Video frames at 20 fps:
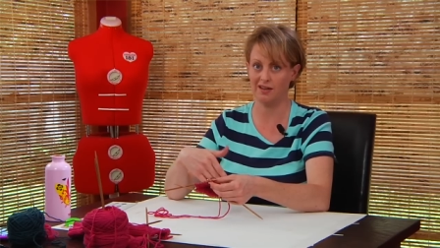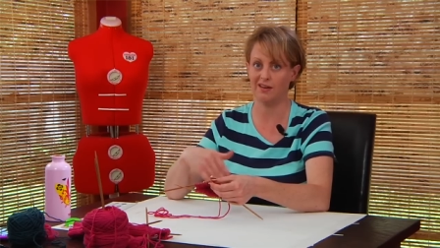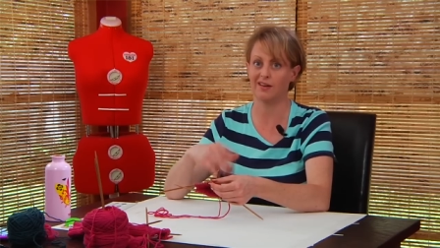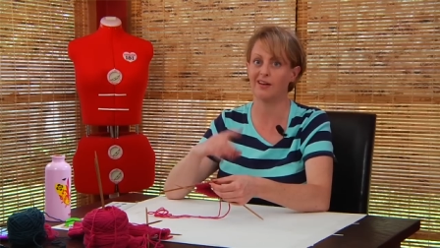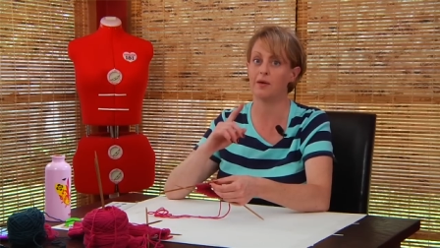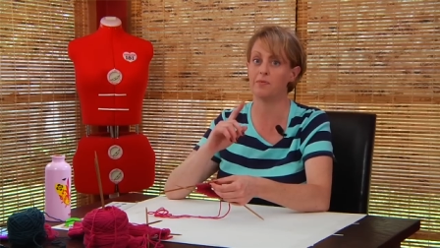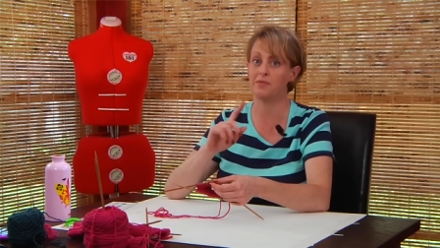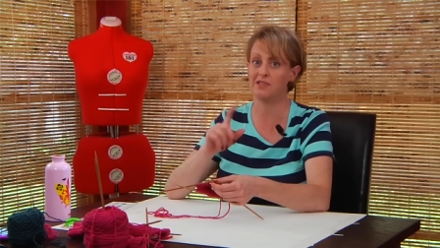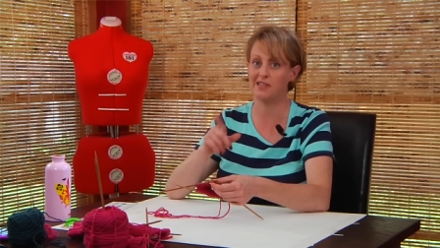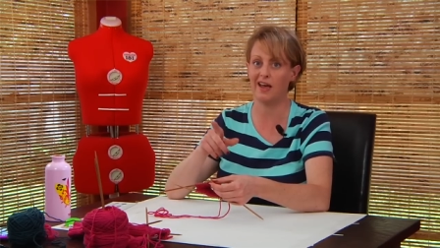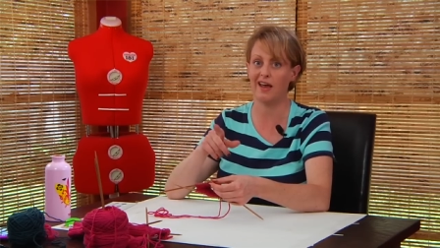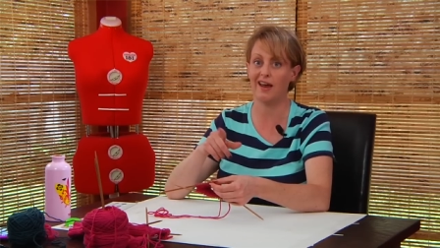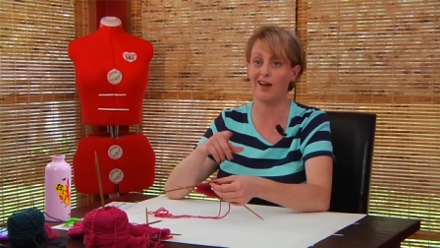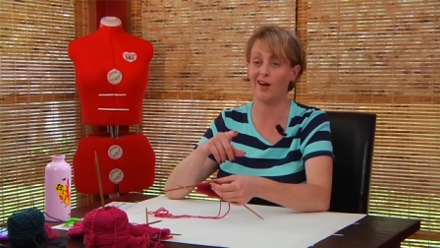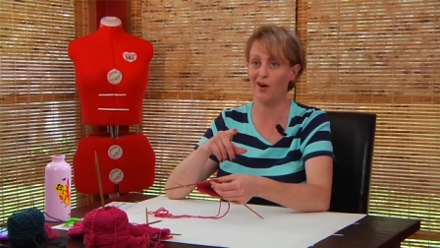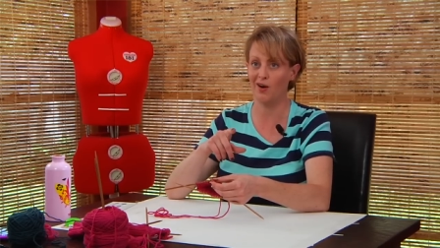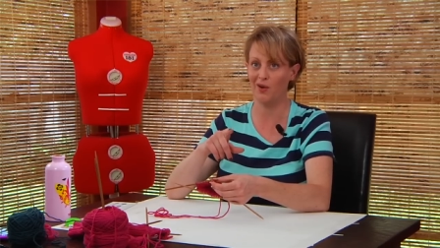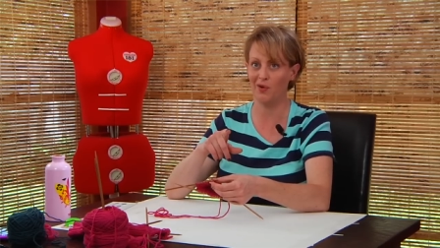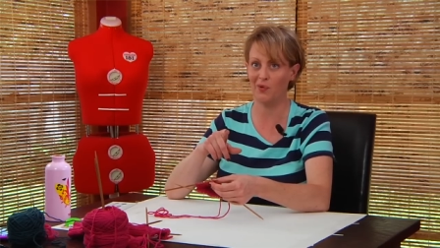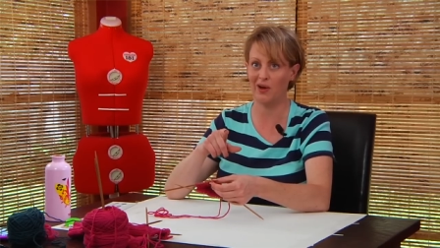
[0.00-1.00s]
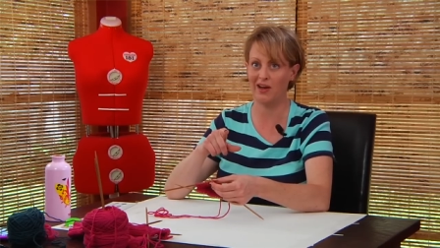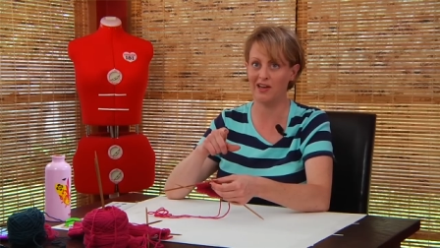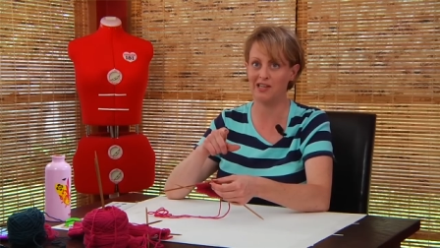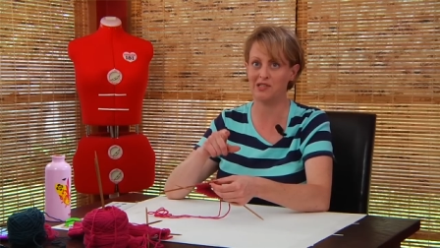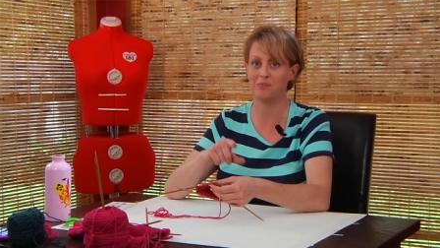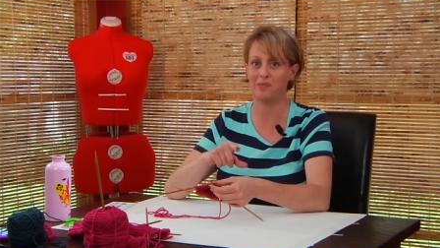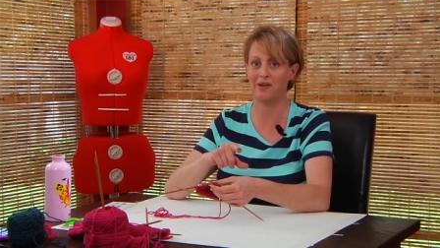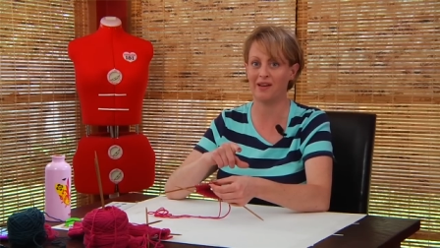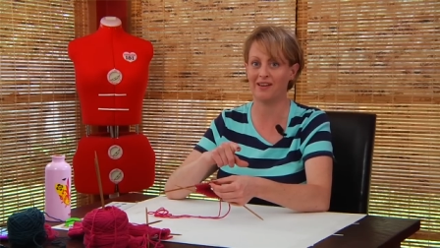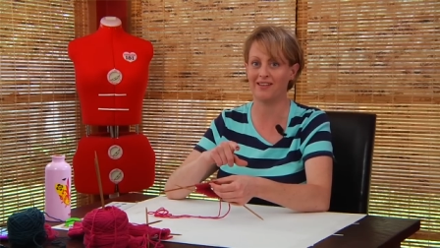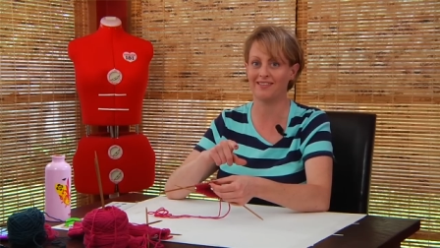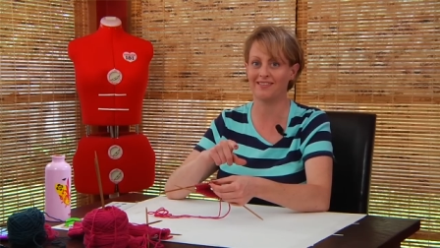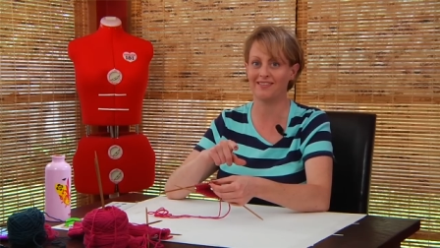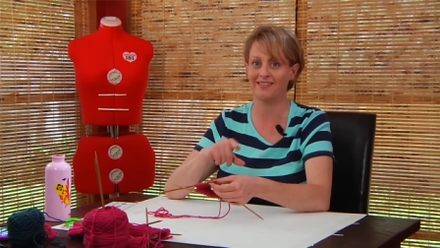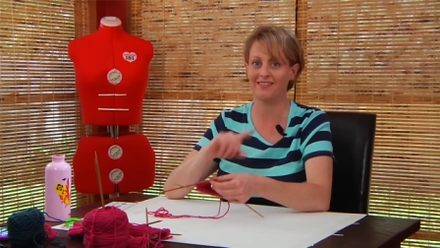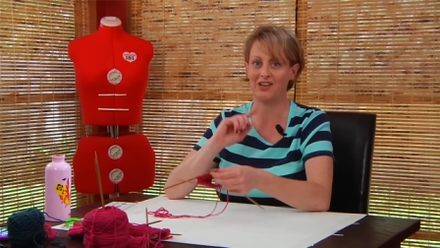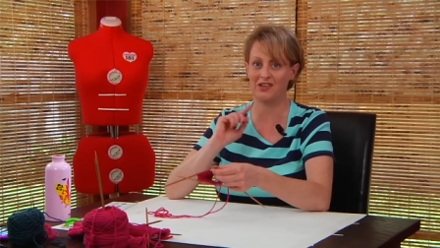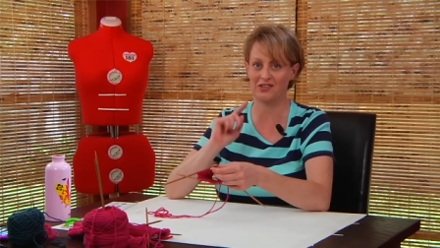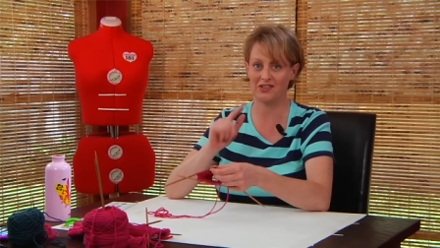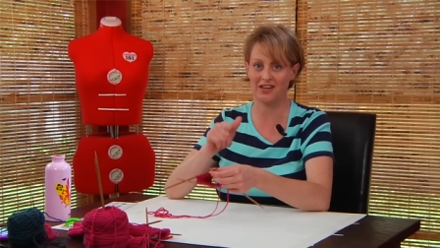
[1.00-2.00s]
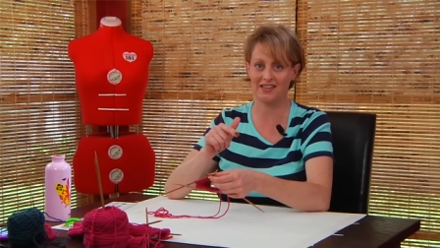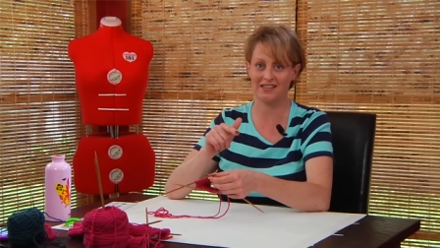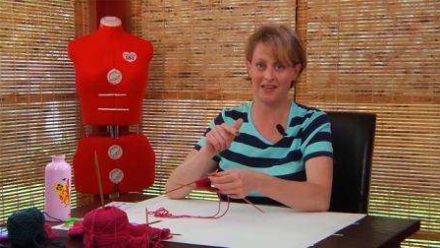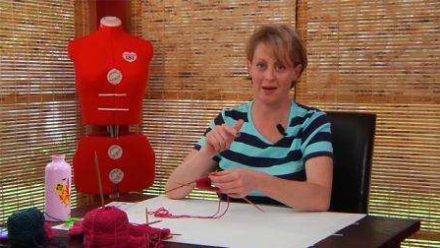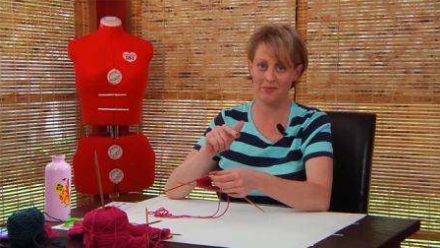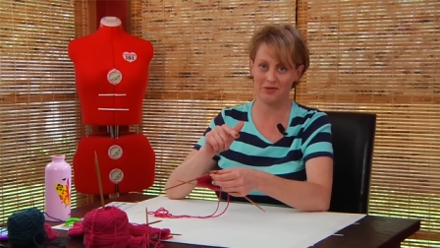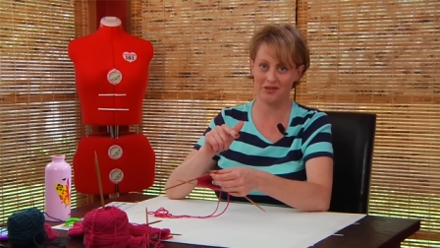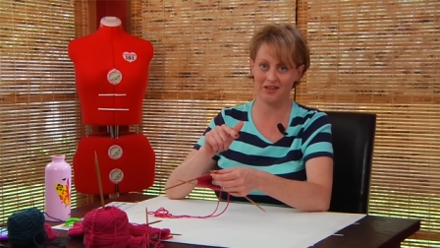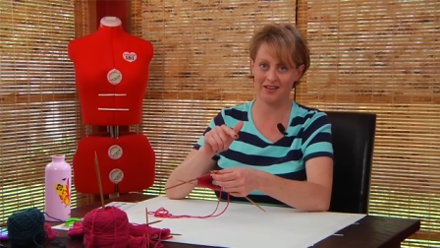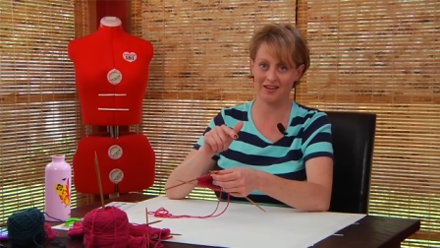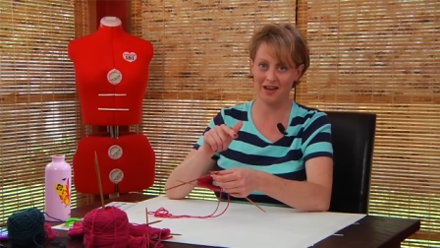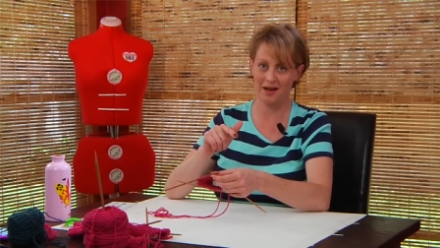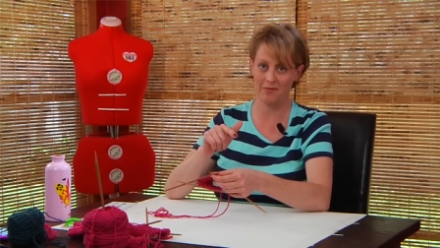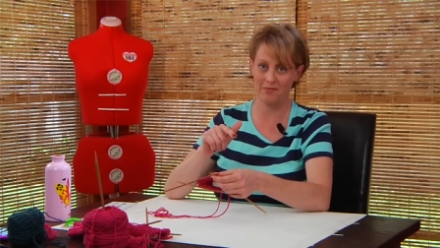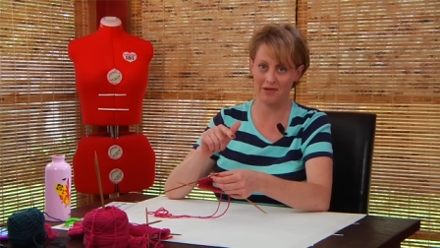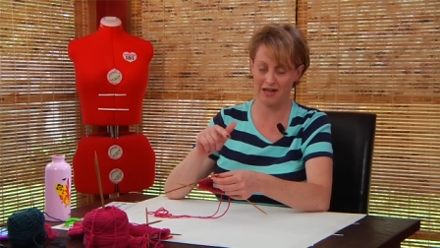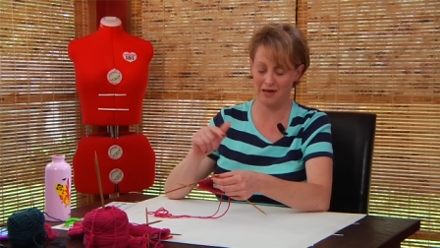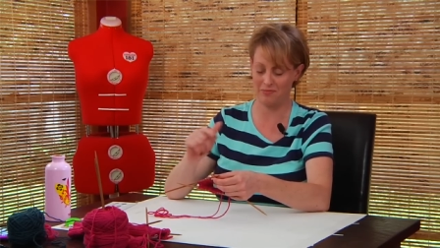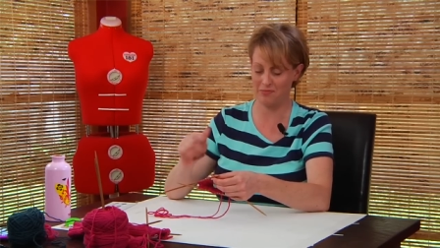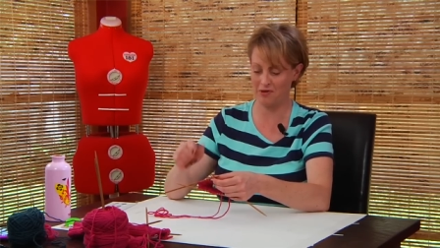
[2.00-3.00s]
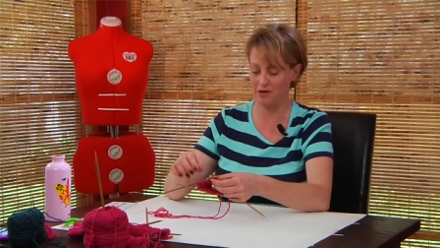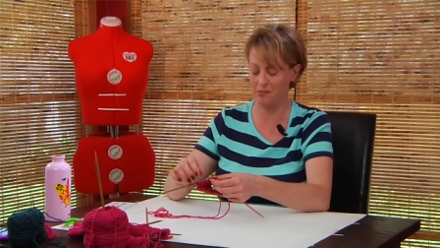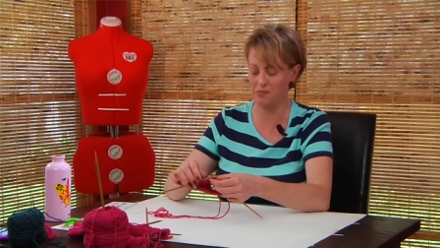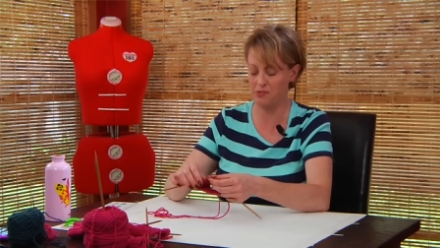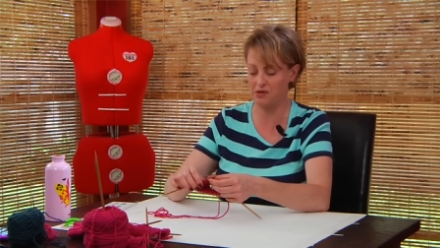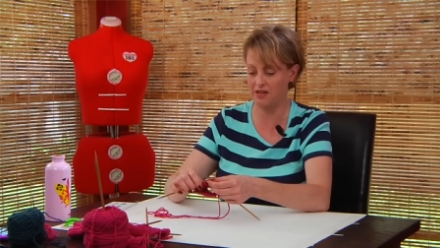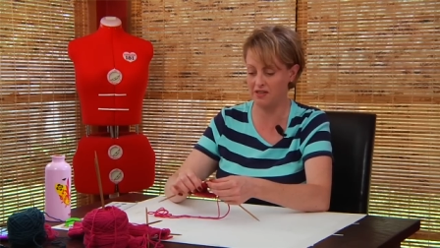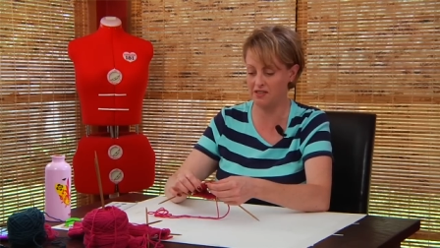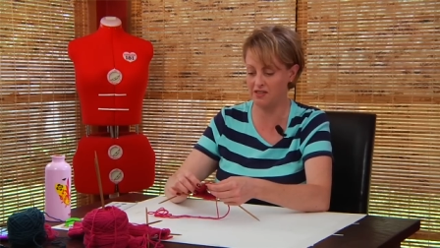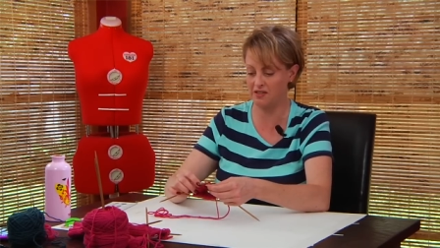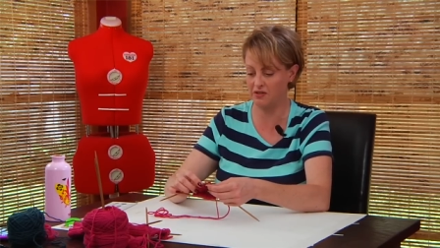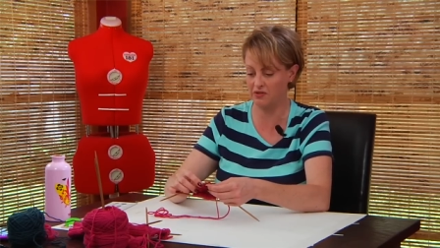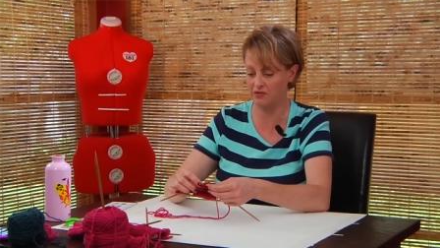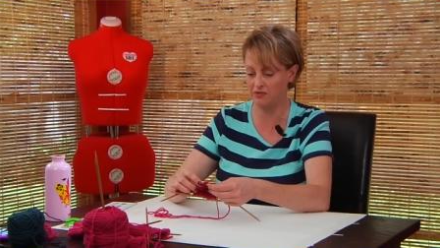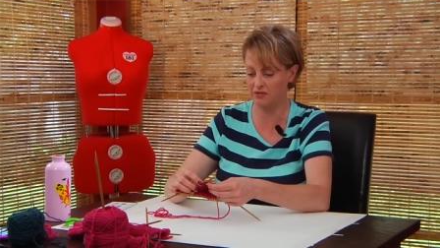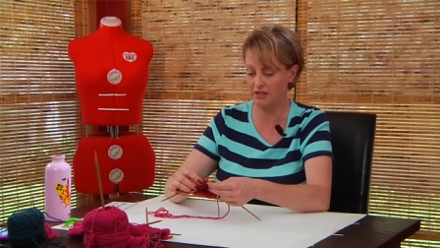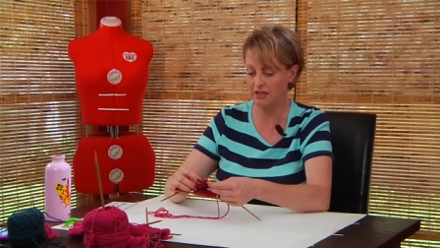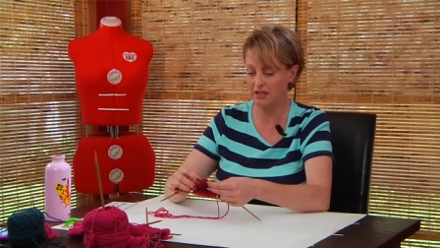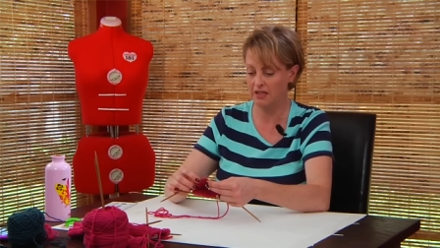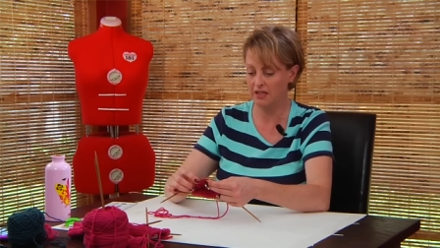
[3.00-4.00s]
Now, I'm saying always, but there's an exception coming up here pretty soon.